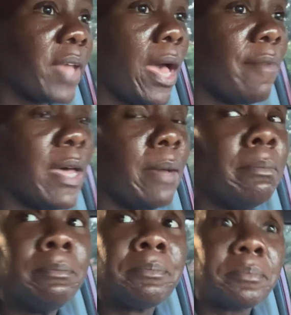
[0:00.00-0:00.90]
I have that.
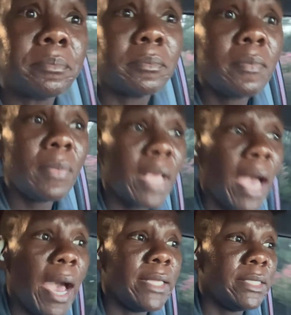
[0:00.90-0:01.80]

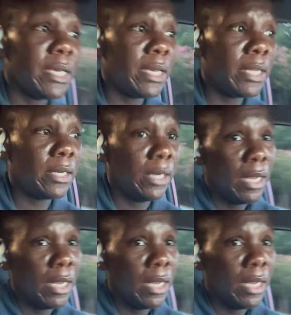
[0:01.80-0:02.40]
I did